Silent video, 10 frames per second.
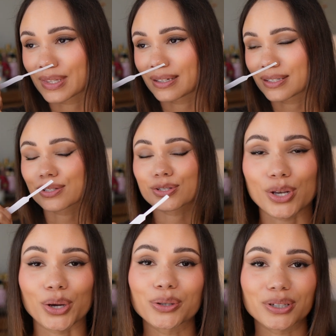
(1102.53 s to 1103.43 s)

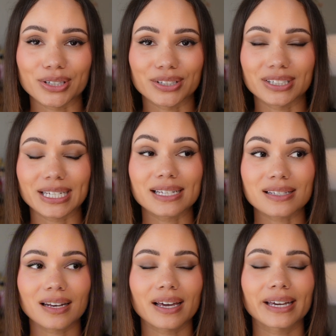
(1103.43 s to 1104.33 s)
so good.
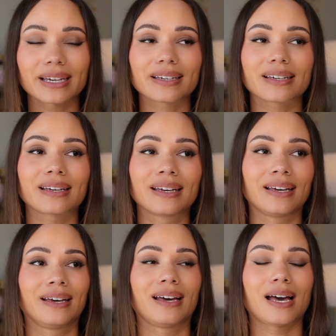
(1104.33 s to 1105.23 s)
It's like
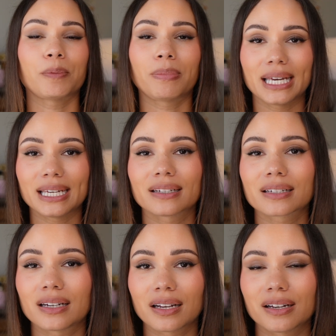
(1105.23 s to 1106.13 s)
a pina
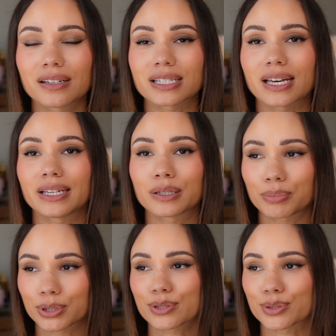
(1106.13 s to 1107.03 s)
colada in a
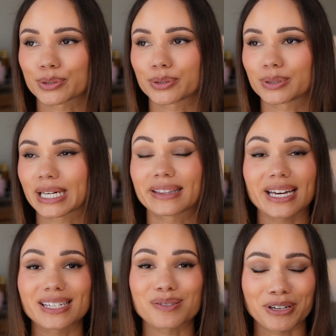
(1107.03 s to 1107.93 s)
bottle, and
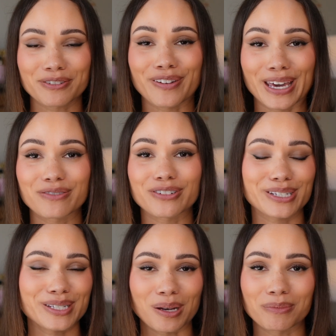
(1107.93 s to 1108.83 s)
that is my favorite
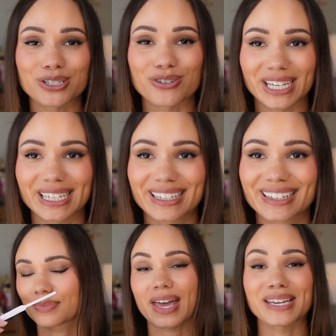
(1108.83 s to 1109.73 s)
summer
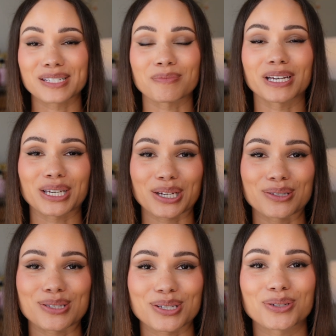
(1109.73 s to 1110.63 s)
drink. That is my
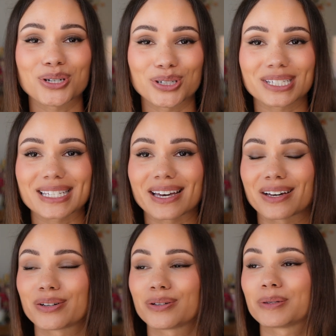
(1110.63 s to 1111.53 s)
go-to
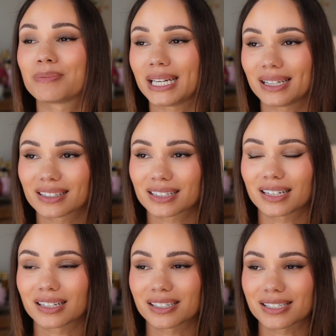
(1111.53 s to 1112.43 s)
cocktail, a pina
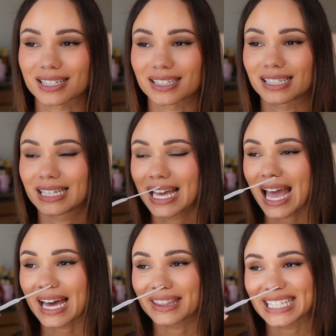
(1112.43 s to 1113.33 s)
colada,
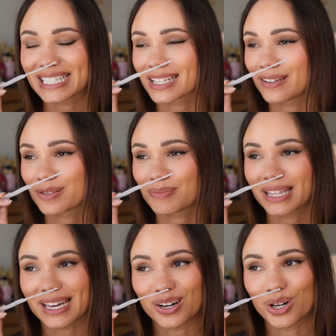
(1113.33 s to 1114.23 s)
and this gives me
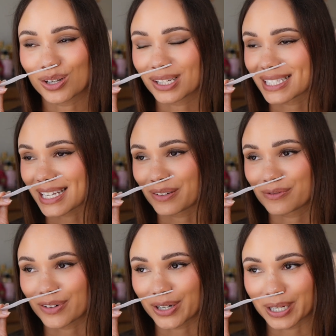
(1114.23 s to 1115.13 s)
that holiday
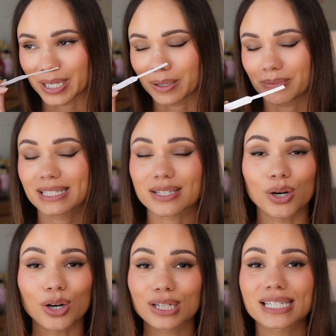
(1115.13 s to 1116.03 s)
vibe. It's a
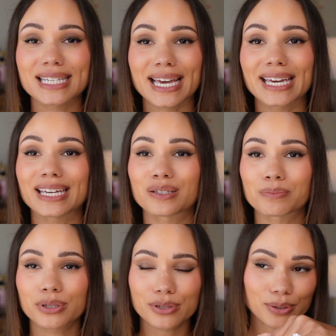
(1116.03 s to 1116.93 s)
holiday in a
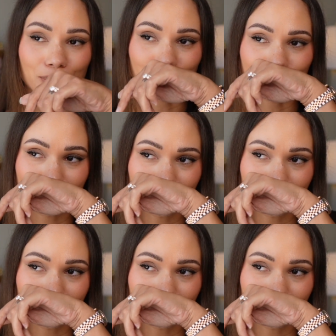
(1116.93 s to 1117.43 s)
bottle.